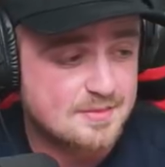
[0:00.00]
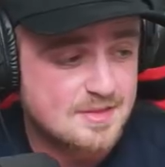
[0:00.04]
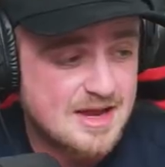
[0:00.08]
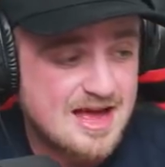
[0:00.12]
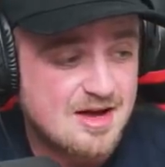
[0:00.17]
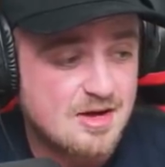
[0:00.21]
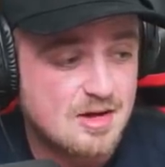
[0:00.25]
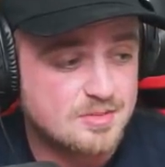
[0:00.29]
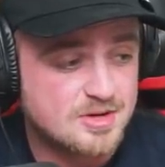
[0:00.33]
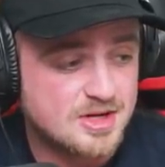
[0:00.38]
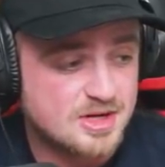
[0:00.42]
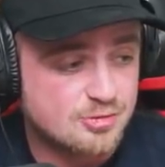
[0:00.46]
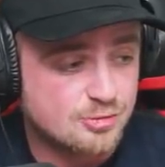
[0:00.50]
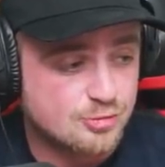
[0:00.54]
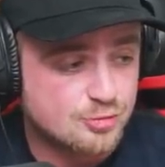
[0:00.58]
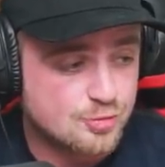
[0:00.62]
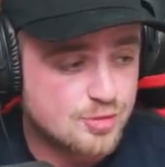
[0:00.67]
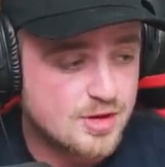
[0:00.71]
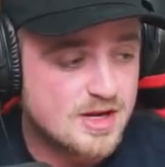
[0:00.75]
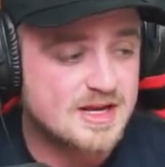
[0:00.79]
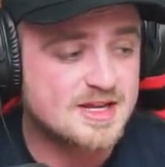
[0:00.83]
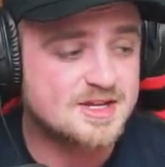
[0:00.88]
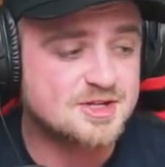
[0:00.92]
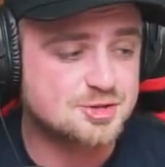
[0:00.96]
game now, I'm going to
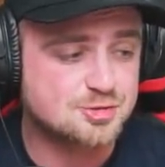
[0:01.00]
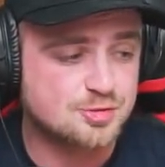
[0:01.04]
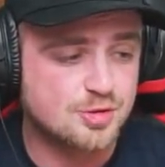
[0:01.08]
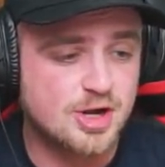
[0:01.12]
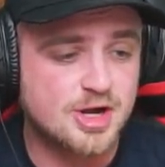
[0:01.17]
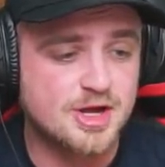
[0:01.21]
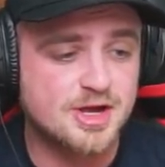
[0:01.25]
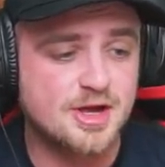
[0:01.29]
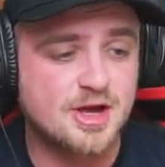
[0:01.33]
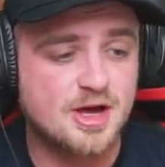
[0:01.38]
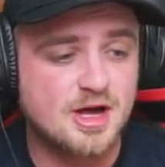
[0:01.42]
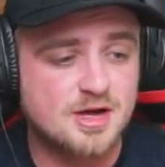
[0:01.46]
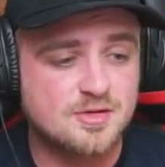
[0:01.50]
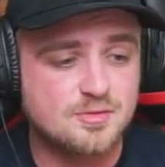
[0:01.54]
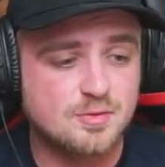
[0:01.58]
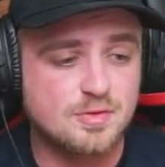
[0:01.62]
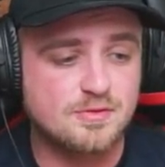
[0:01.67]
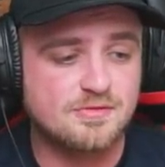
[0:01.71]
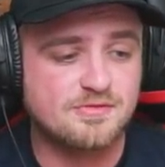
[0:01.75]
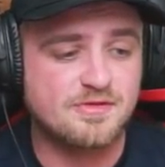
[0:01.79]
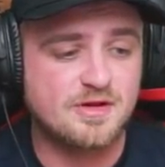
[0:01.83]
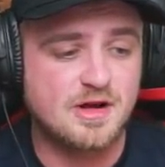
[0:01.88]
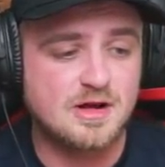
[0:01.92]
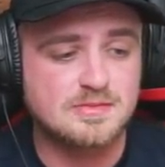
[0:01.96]
really try hard.
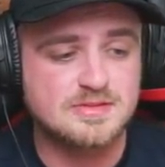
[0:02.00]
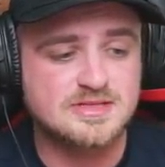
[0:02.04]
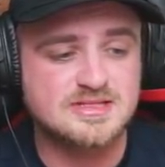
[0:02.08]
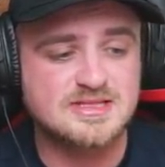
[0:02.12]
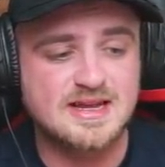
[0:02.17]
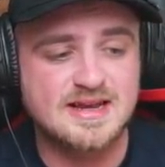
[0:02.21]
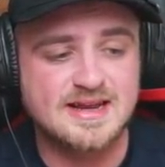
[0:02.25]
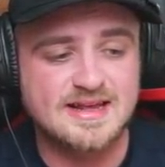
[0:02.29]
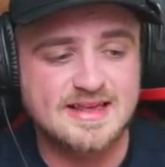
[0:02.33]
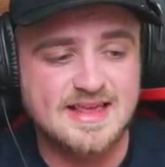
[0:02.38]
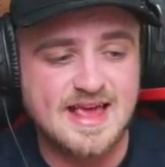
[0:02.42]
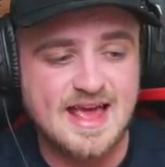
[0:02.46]
We're on Farmstead